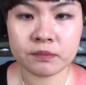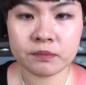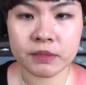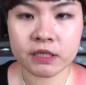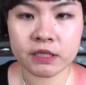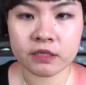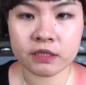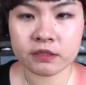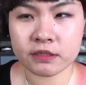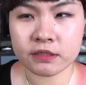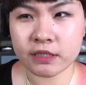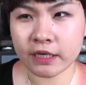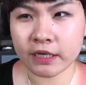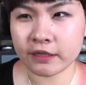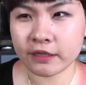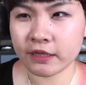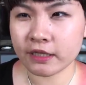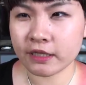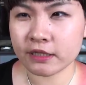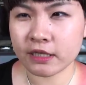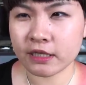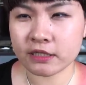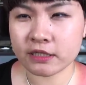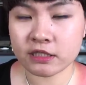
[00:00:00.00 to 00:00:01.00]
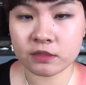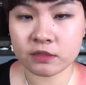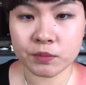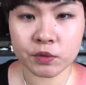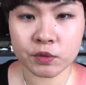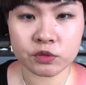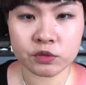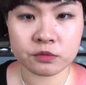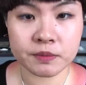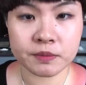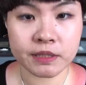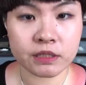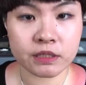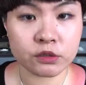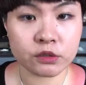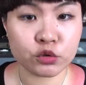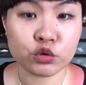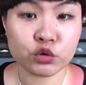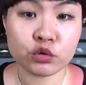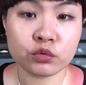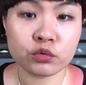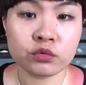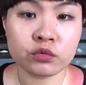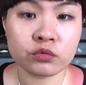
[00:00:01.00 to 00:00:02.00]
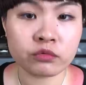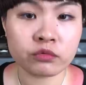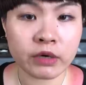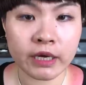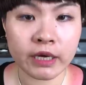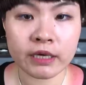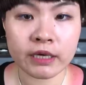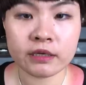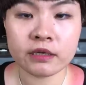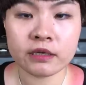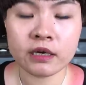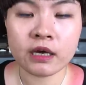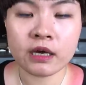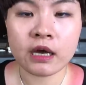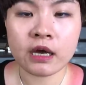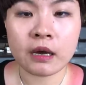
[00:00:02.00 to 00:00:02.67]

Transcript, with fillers: because I think that's supposed to be the true red.